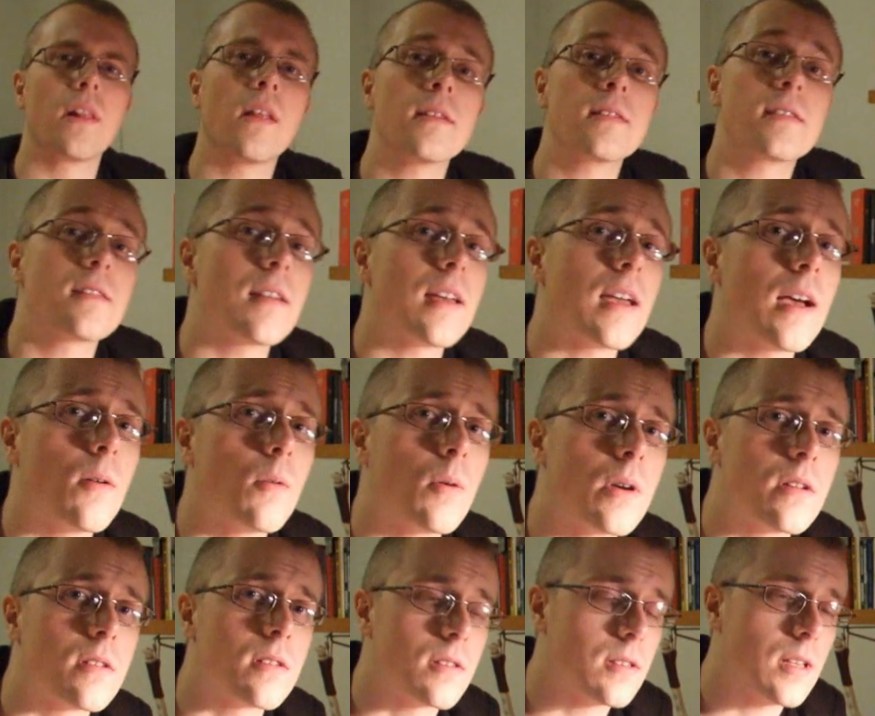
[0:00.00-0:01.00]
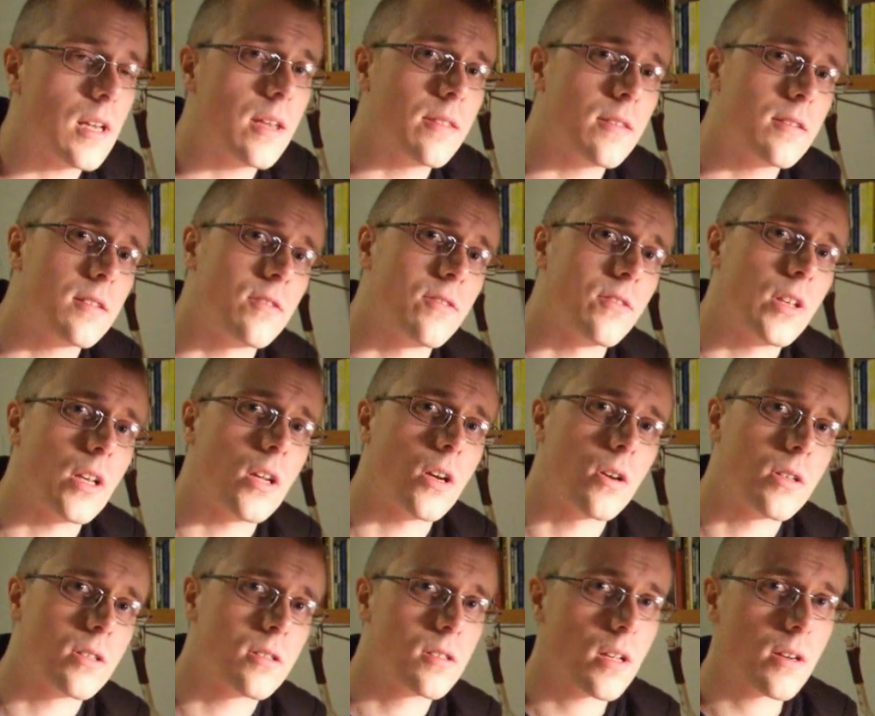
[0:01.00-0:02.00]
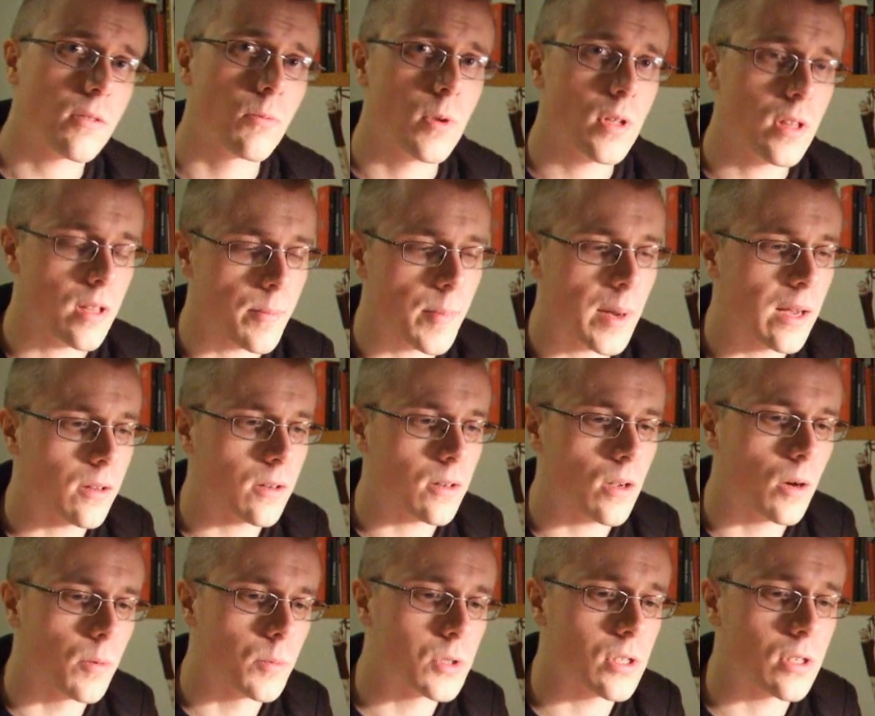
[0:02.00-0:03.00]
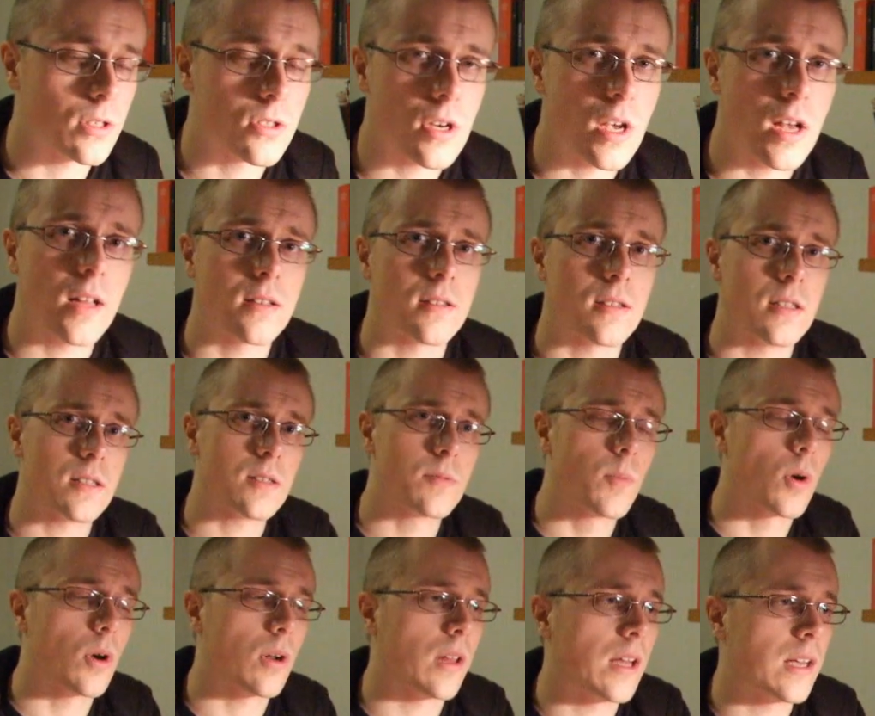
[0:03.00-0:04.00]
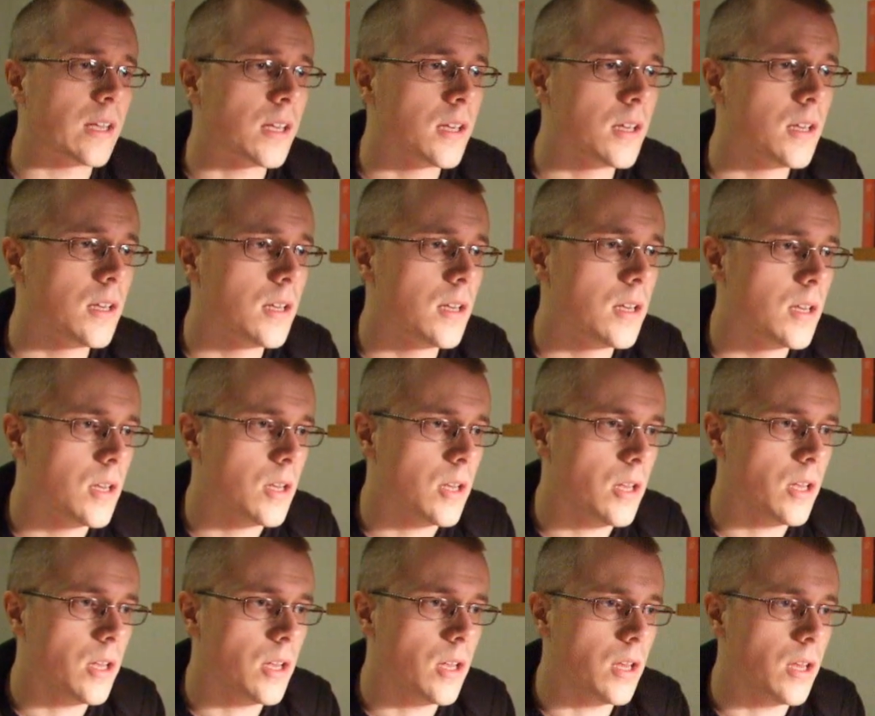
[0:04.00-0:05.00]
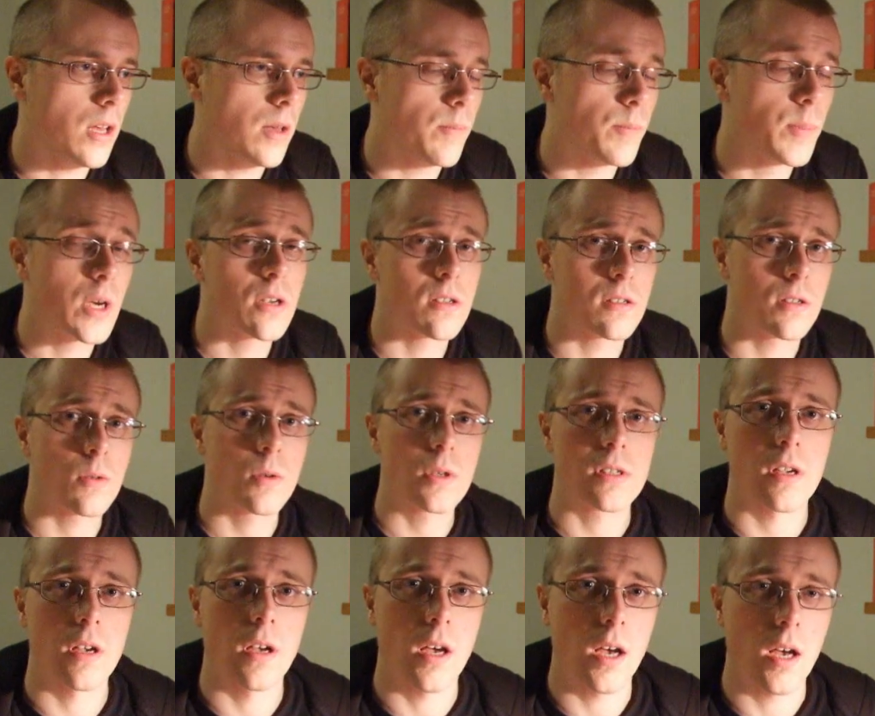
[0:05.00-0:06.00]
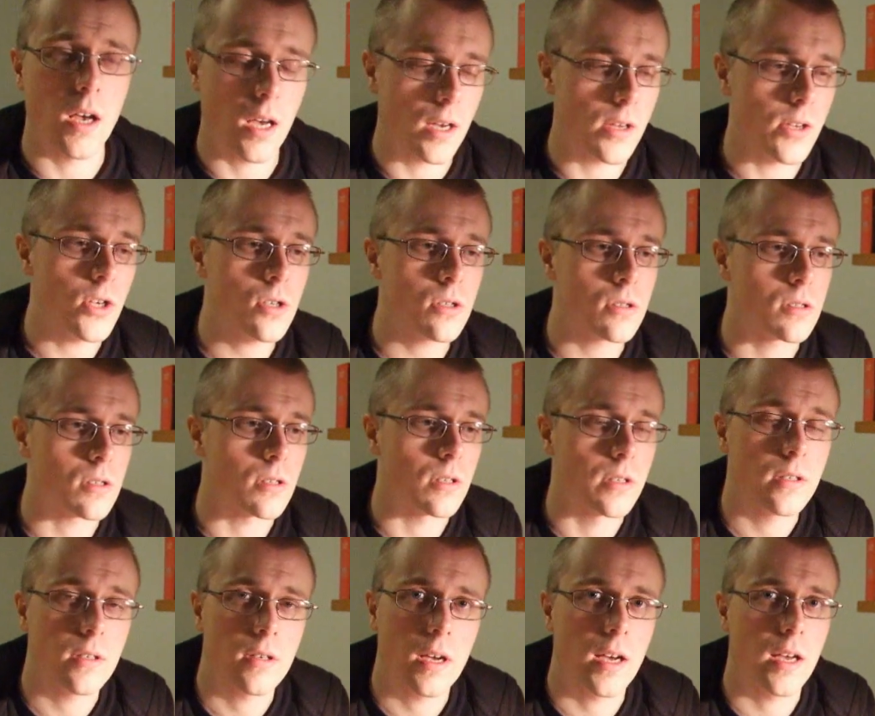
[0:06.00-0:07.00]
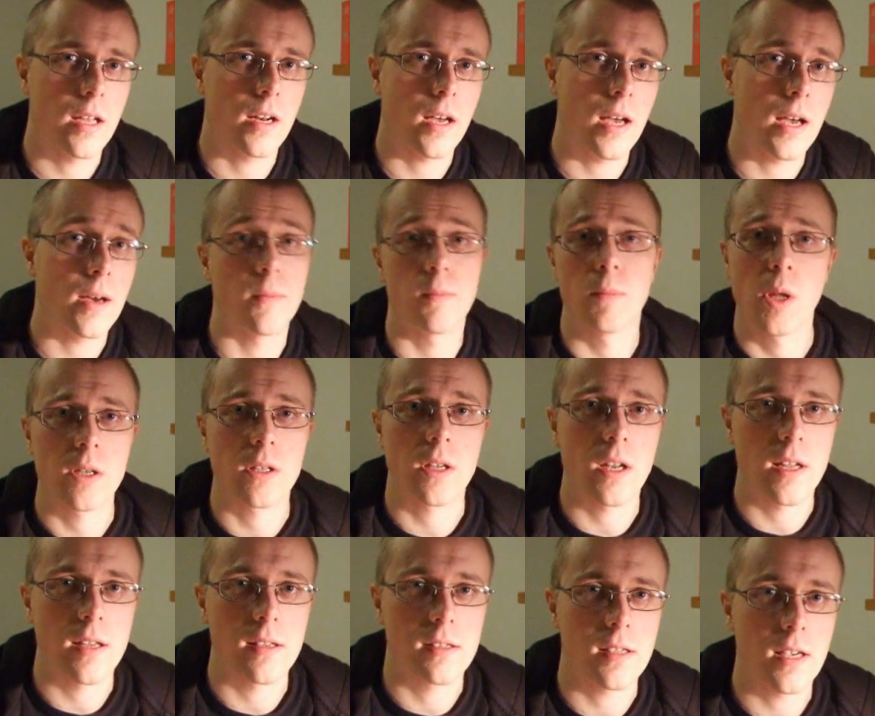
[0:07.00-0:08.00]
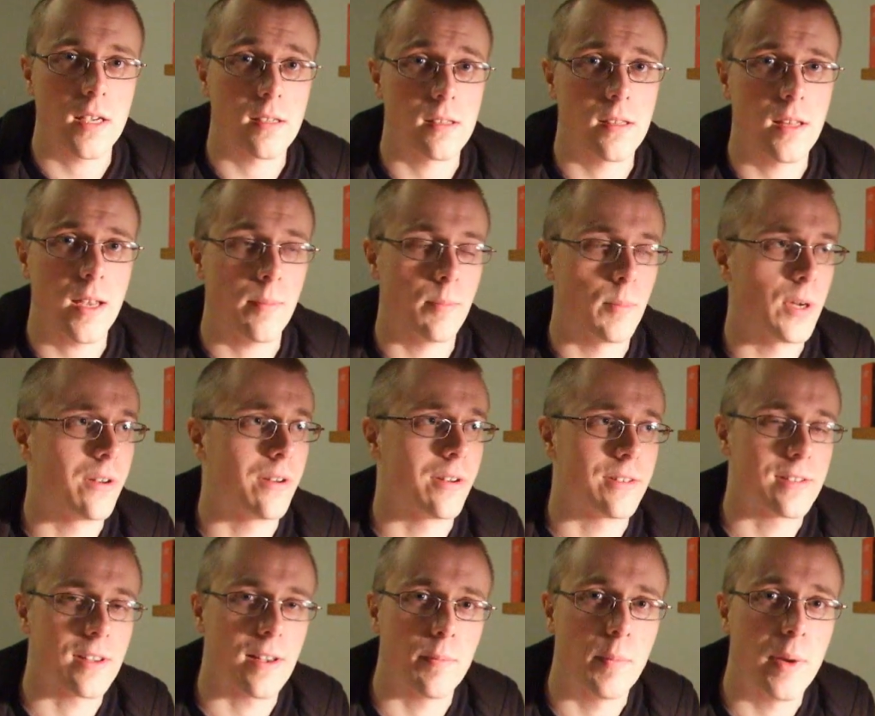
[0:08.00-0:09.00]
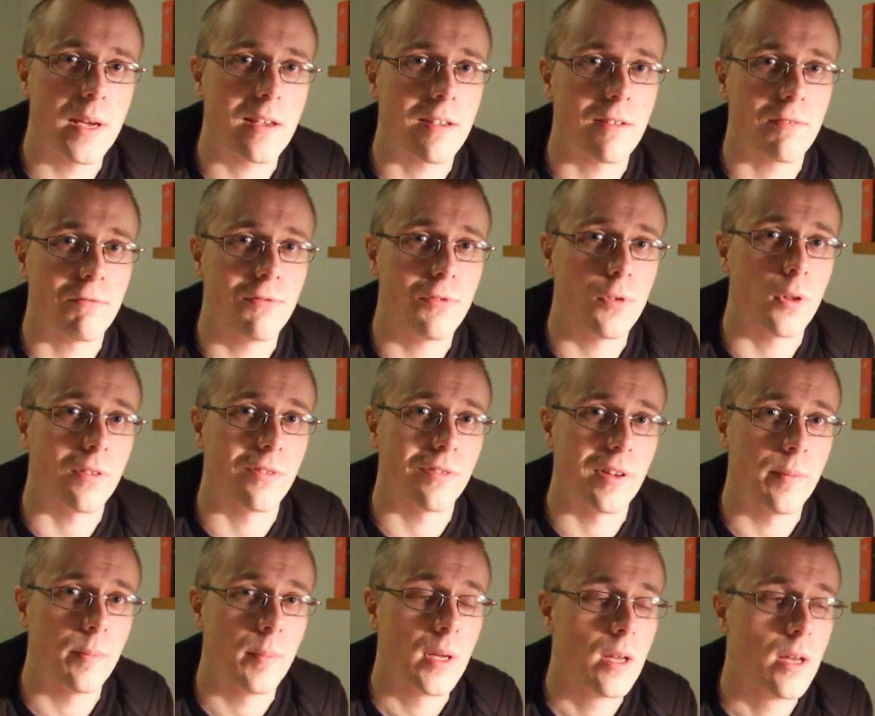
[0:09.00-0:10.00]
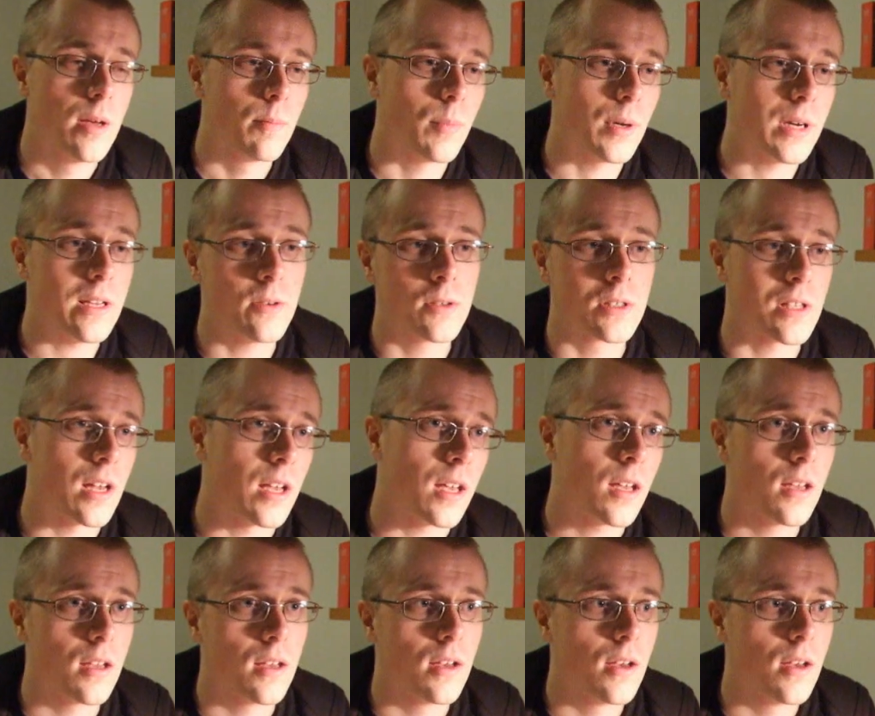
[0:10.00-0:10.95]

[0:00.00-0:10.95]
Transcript: last thing I want to say in this video, it's not really about homosexuality. It's more like because there was a user. I'm not gonna say his name because I'm making a fool of him. But he was like,